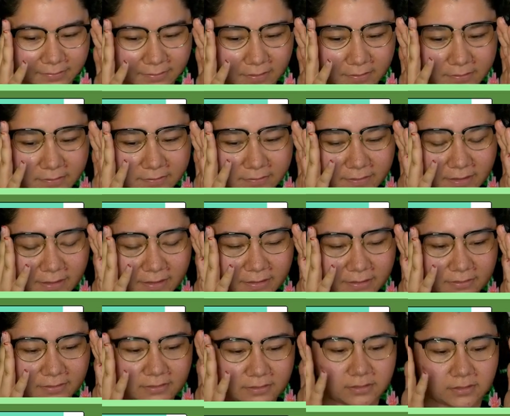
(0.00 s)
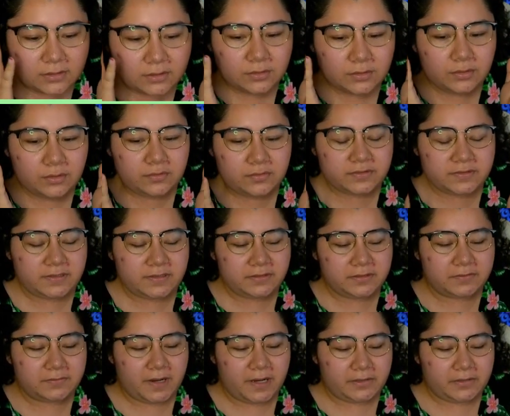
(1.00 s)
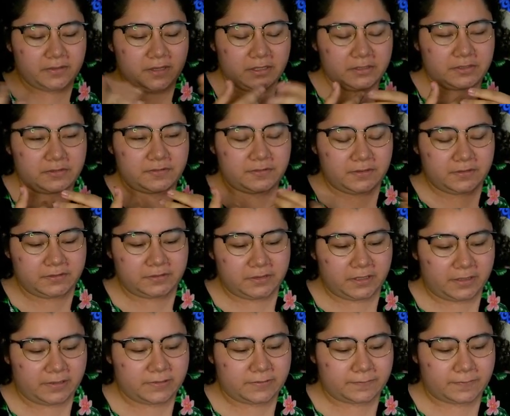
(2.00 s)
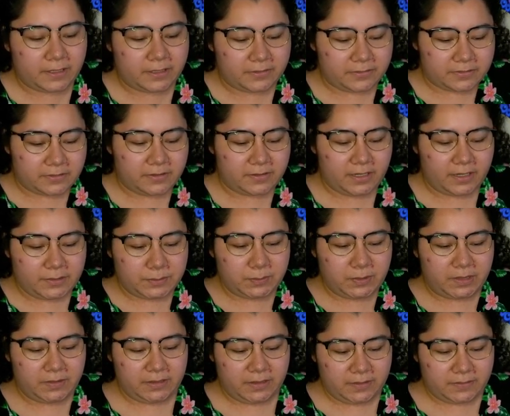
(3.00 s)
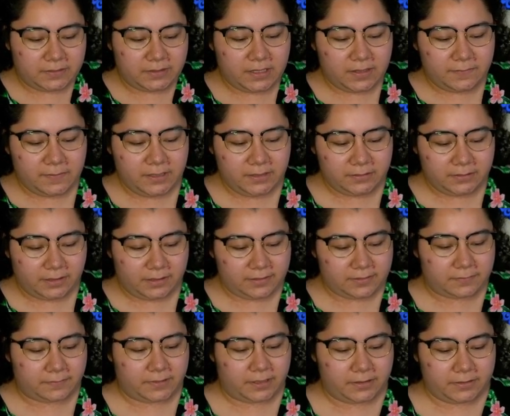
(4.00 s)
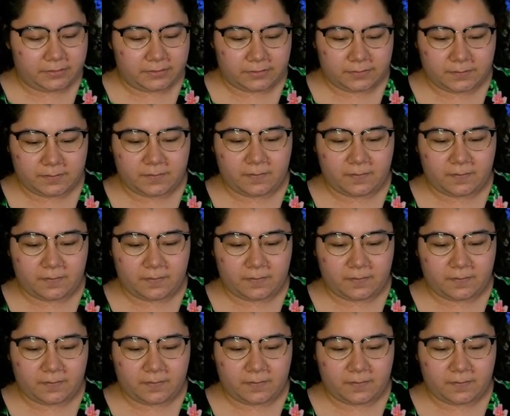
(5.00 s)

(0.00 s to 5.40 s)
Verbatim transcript: This is like, who's the director that just does lens flares? That's what it's giving lens flares.